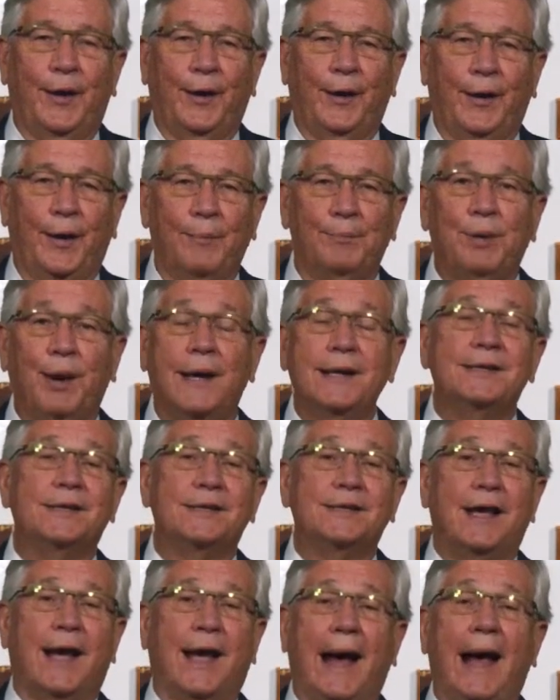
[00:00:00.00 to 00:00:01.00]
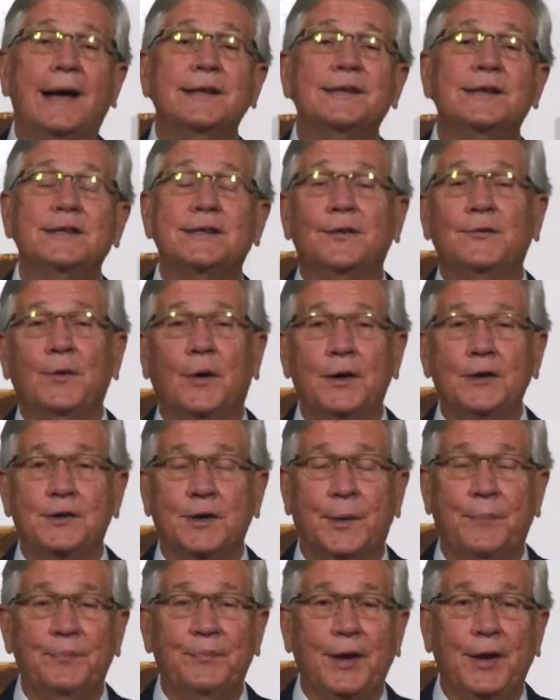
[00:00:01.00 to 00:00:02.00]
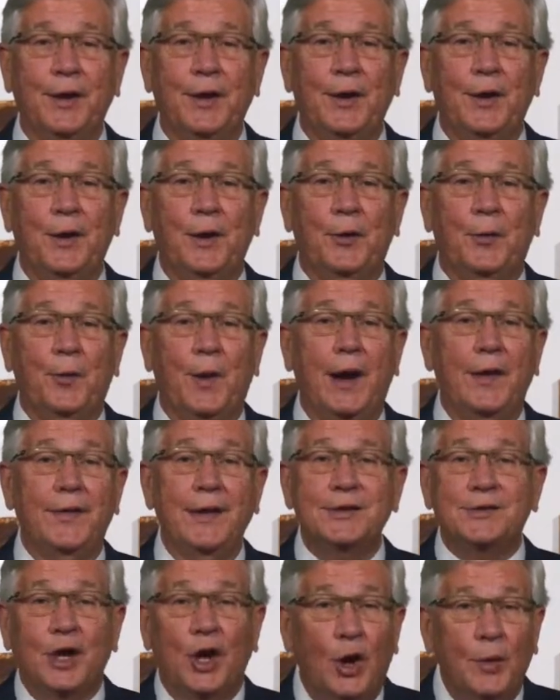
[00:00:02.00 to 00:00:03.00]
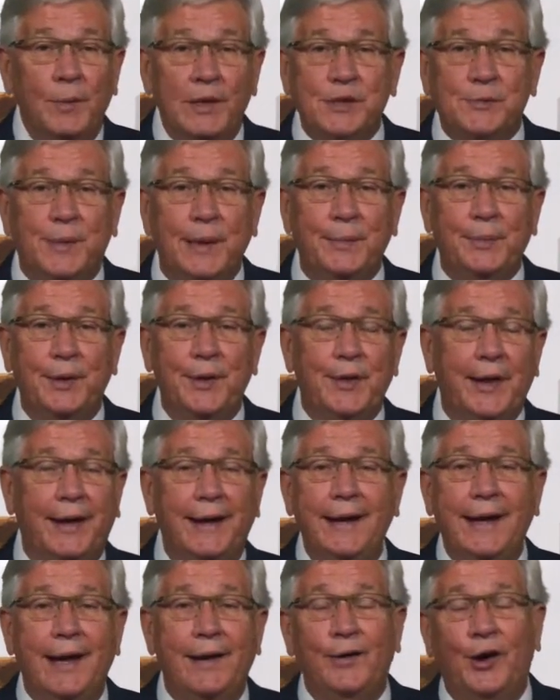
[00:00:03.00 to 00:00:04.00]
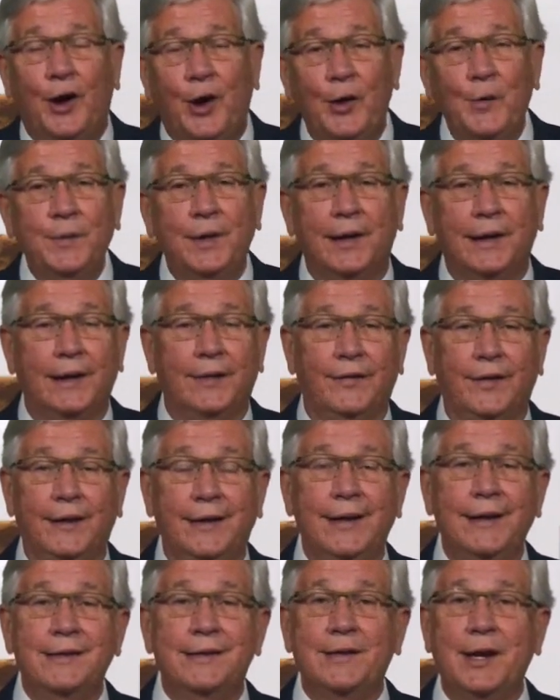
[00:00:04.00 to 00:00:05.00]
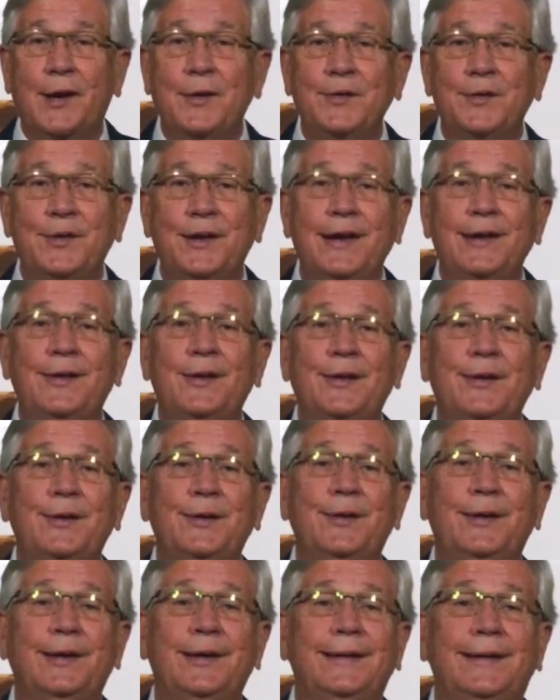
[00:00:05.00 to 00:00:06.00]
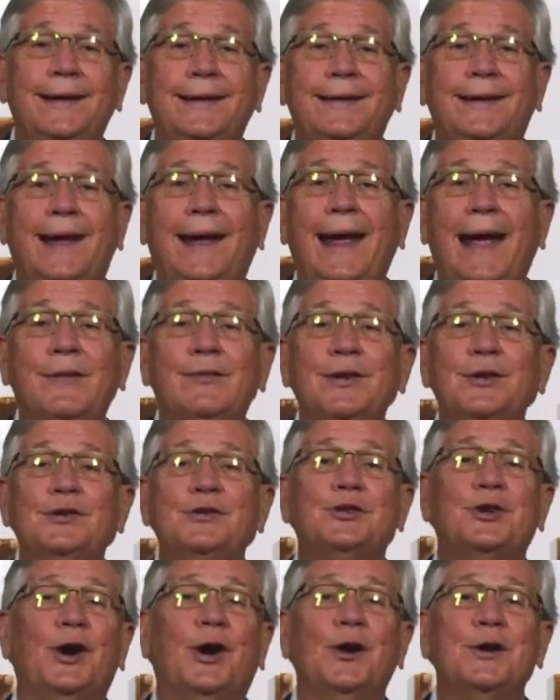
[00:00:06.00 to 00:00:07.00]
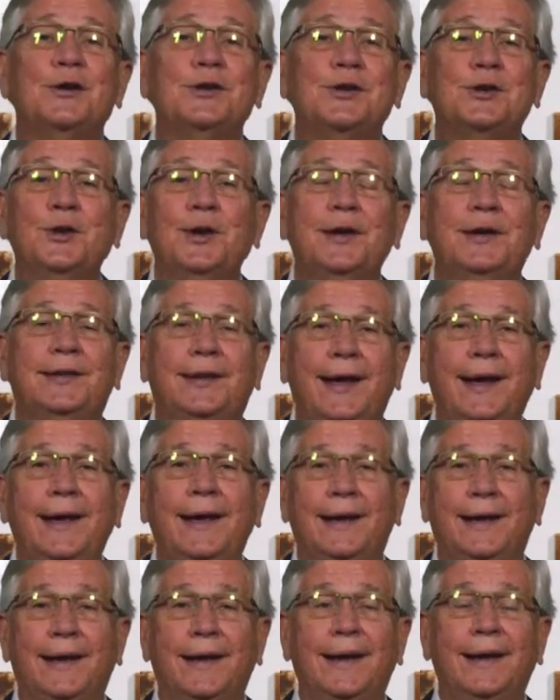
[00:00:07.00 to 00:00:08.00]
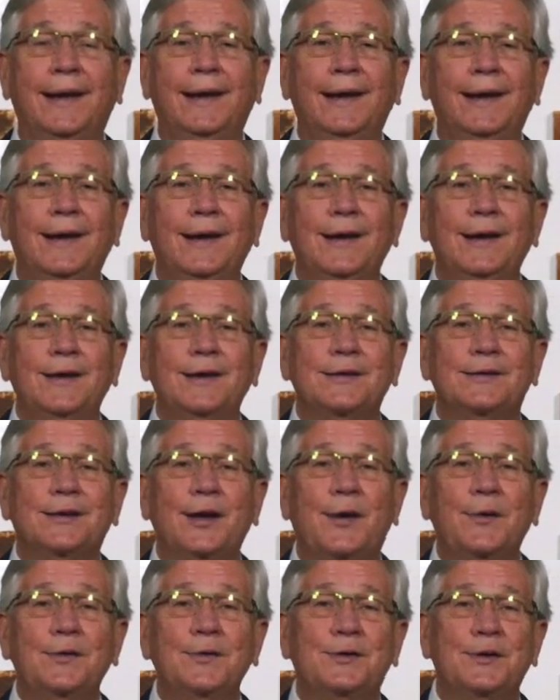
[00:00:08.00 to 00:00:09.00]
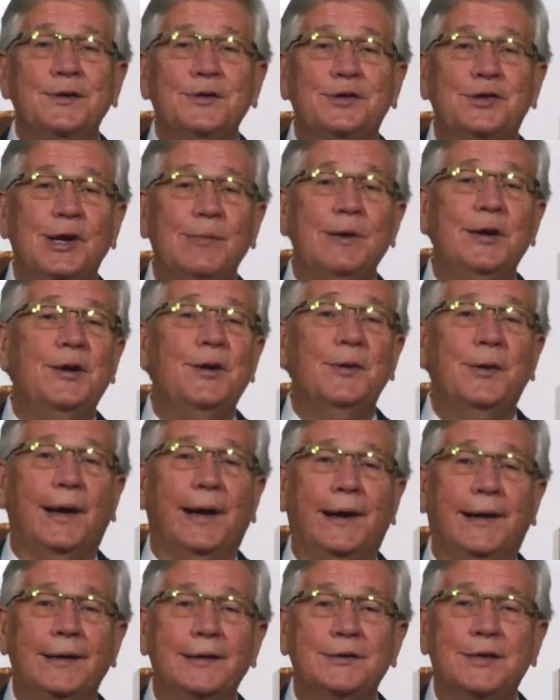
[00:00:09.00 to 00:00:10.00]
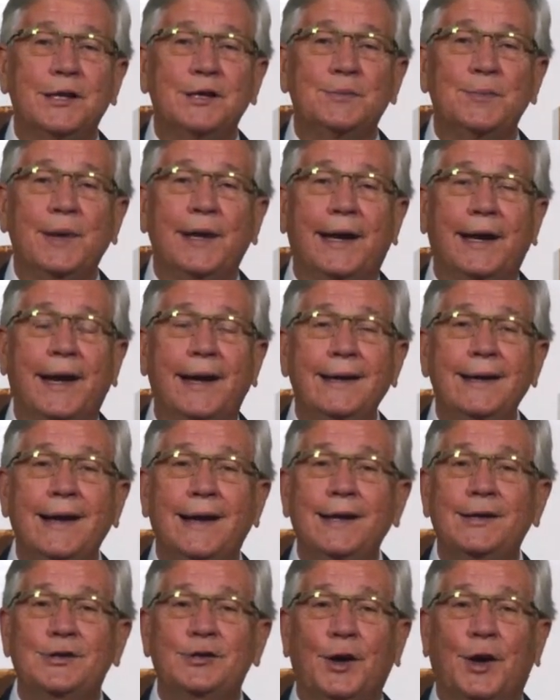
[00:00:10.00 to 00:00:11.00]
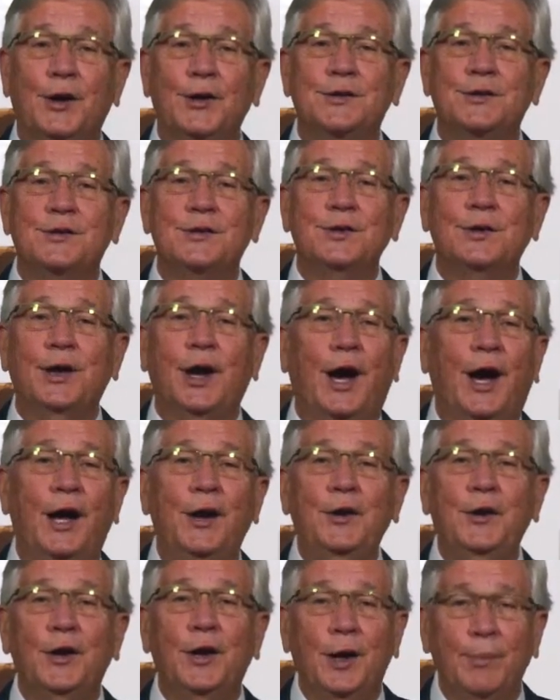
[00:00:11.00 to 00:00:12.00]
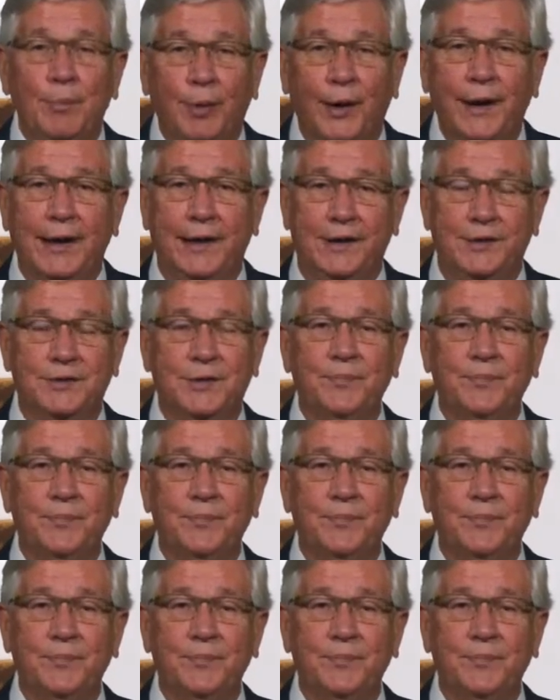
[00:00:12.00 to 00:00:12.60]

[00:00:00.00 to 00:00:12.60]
places, houses of worship. Well, these homeless people, they didn't have a home to live in, and so neither did they have a church to attend. So Jimmy Durrell just began a church under a bridge,